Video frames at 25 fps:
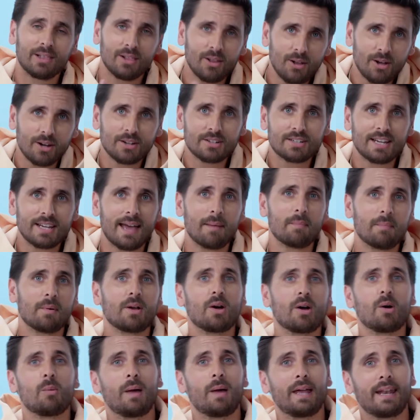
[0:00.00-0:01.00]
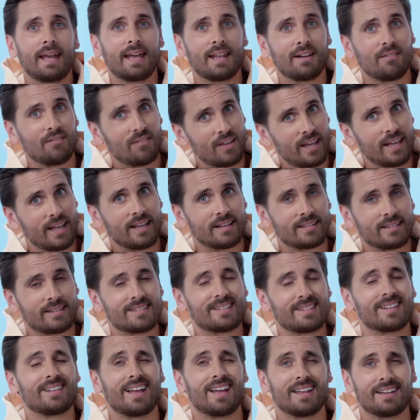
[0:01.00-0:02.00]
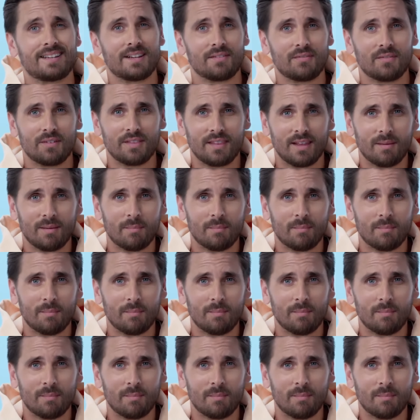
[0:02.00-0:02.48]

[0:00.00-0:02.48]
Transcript: Scott is 36 years old at the time of this